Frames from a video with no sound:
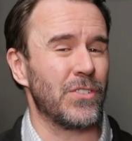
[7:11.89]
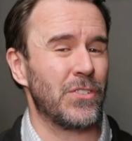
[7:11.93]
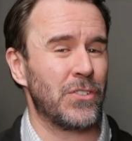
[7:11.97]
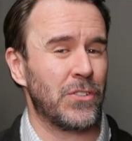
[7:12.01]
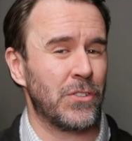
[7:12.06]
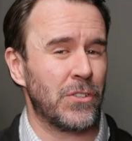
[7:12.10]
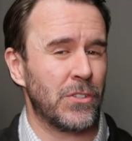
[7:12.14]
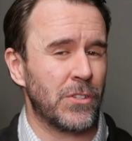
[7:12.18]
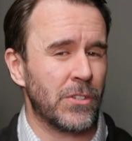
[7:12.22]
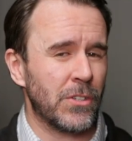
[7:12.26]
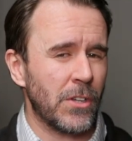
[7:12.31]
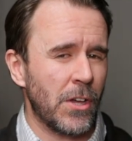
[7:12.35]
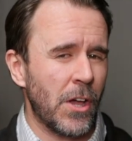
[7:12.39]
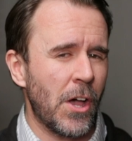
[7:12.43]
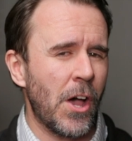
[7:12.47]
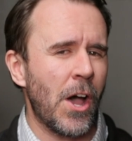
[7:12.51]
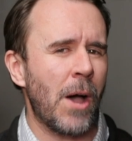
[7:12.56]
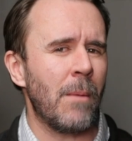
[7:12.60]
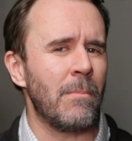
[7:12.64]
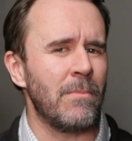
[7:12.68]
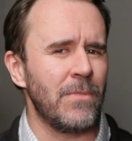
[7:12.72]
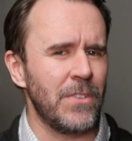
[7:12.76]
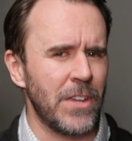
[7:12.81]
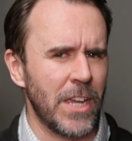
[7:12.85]

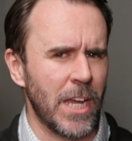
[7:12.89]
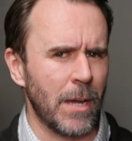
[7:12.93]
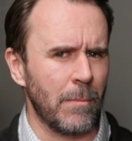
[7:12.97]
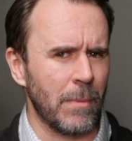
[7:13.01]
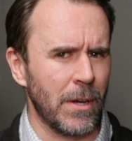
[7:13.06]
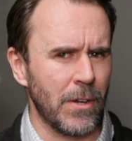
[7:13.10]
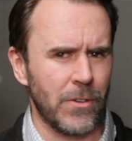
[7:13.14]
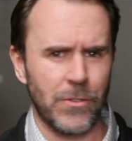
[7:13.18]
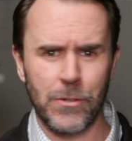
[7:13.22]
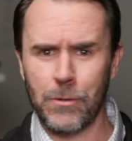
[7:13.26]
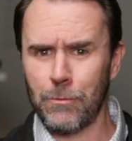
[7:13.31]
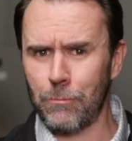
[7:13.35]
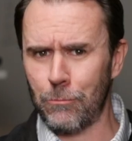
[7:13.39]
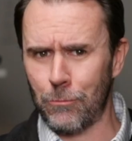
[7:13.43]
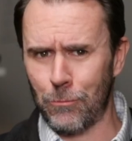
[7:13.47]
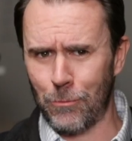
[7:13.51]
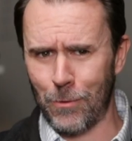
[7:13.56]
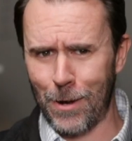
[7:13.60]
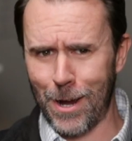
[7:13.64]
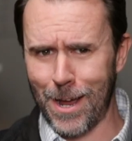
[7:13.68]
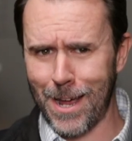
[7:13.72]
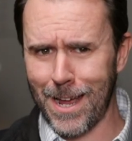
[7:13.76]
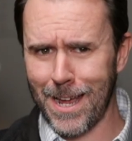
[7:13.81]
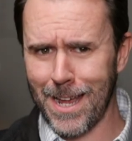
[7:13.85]
some damage,
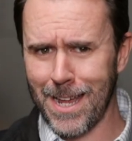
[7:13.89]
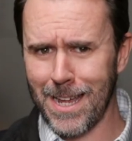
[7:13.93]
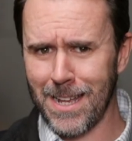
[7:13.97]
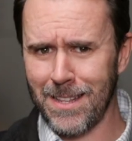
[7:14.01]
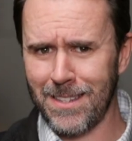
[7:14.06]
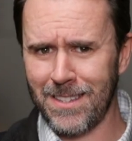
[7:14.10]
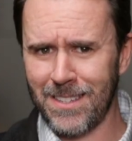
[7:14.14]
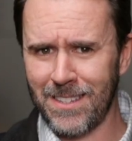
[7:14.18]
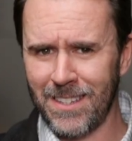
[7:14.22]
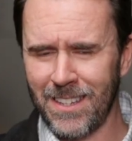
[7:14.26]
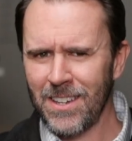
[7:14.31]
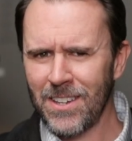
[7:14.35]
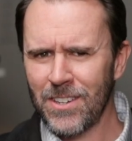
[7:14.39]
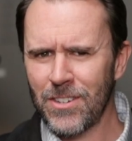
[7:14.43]
right?